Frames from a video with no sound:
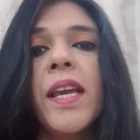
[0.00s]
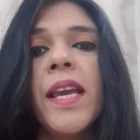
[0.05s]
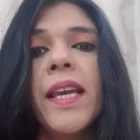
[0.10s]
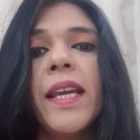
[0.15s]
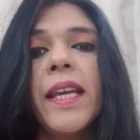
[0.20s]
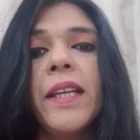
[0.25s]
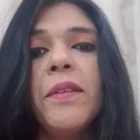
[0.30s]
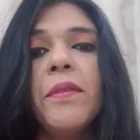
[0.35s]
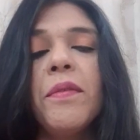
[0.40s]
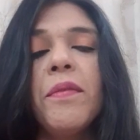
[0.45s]

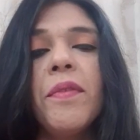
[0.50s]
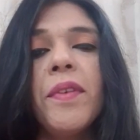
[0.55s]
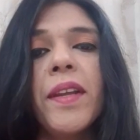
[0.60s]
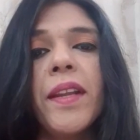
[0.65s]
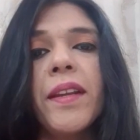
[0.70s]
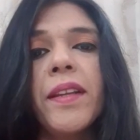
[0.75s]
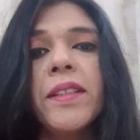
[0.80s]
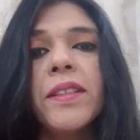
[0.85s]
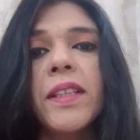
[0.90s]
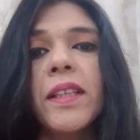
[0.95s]
it
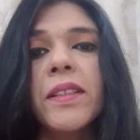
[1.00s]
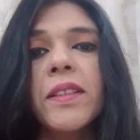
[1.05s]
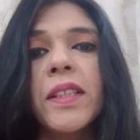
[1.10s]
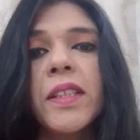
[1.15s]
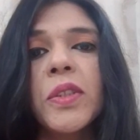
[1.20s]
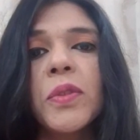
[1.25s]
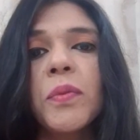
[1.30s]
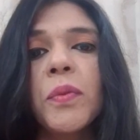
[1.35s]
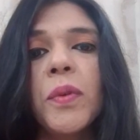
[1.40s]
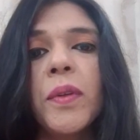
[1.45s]
very
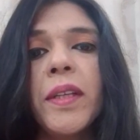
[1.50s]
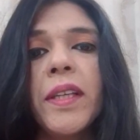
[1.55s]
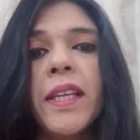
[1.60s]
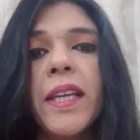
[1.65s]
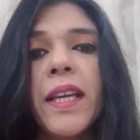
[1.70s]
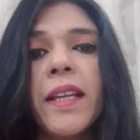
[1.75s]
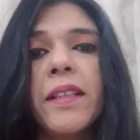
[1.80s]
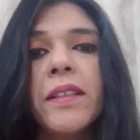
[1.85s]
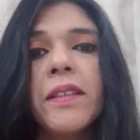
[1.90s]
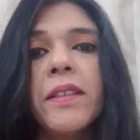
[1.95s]
successfully,
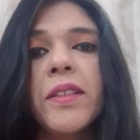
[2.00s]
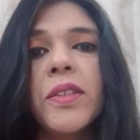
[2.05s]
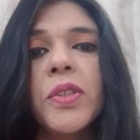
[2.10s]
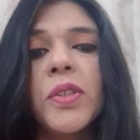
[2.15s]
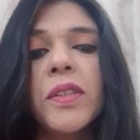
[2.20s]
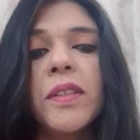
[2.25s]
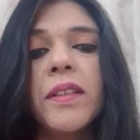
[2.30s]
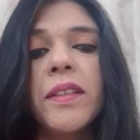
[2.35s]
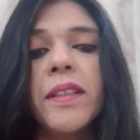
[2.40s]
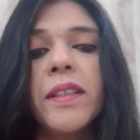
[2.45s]
and
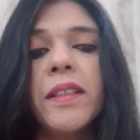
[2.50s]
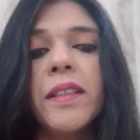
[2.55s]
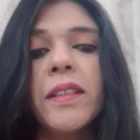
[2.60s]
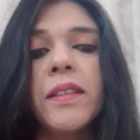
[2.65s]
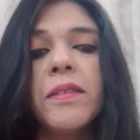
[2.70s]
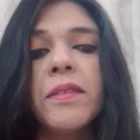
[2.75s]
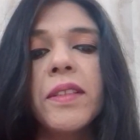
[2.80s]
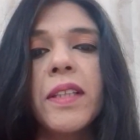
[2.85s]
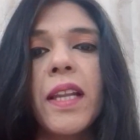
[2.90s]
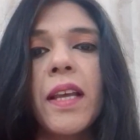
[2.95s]
digital
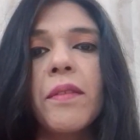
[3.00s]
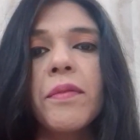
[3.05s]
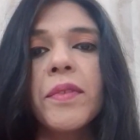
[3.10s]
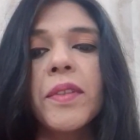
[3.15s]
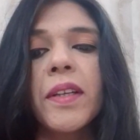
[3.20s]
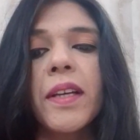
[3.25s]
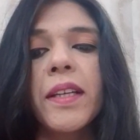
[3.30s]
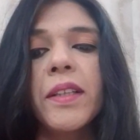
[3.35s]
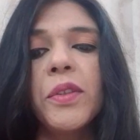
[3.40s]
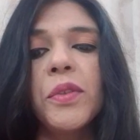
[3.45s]
natives love
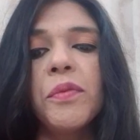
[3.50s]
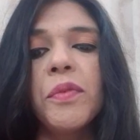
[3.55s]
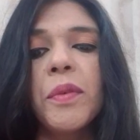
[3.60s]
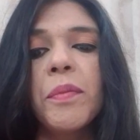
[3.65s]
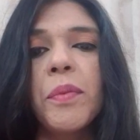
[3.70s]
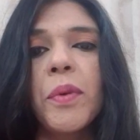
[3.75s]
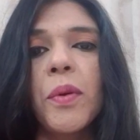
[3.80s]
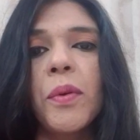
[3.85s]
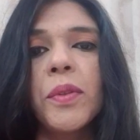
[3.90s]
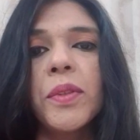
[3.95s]
the kind of
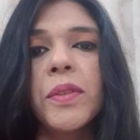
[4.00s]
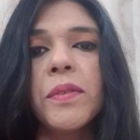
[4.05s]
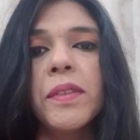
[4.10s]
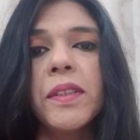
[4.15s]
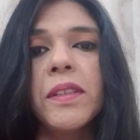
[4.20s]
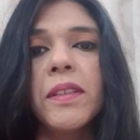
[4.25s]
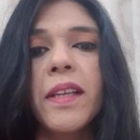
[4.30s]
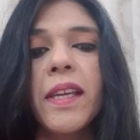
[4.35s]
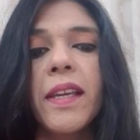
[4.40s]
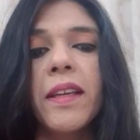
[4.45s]
approach
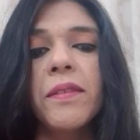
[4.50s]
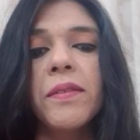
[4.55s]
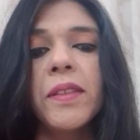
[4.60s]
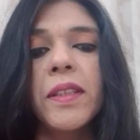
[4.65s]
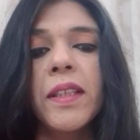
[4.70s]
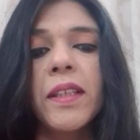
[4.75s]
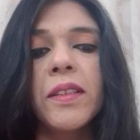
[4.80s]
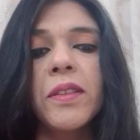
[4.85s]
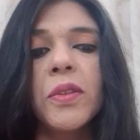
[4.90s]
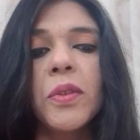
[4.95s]
that the
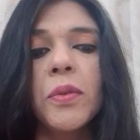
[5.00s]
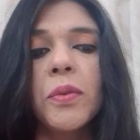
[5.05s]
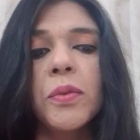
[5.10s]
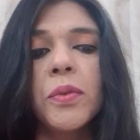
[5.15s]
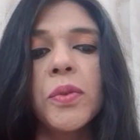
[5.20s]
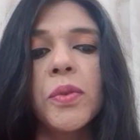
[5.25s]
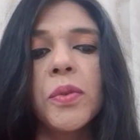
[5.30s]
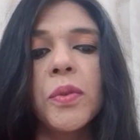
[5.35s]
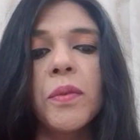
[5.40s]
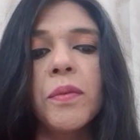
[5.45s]
KFC has
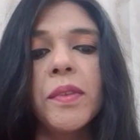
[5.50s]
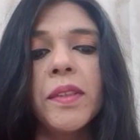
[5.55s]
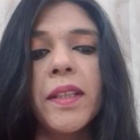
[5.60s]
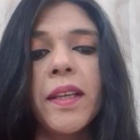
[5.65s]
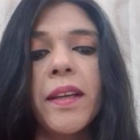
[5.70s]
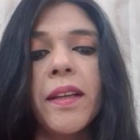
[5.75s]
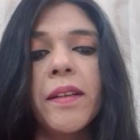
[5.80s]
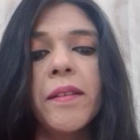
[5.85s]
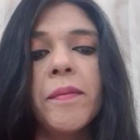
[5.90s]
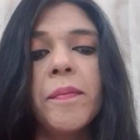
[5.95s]
used over
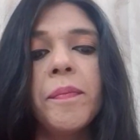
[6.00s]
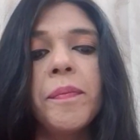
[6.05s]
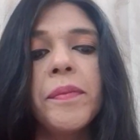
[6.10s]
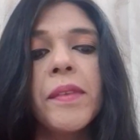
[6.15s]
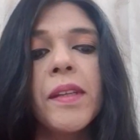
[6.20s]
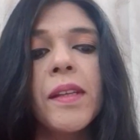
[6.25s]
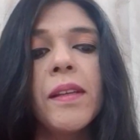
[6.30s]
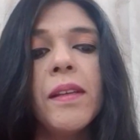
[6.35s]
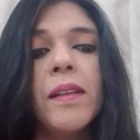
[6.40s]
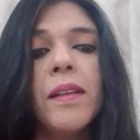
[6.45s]
there.
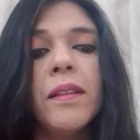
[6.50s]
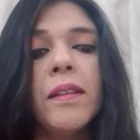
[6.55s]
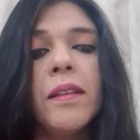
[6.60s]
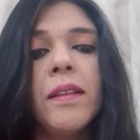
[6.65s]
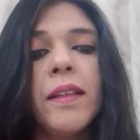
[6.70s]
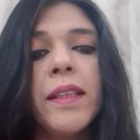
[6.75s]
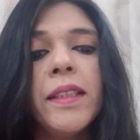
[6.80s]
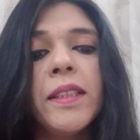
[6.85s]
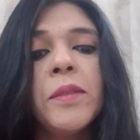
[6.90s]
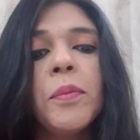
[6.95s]
The
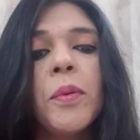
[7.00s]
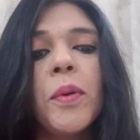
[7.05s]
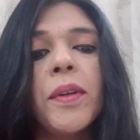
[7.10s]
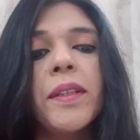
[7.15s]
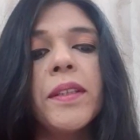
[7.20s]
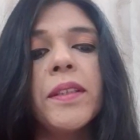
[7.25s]
last point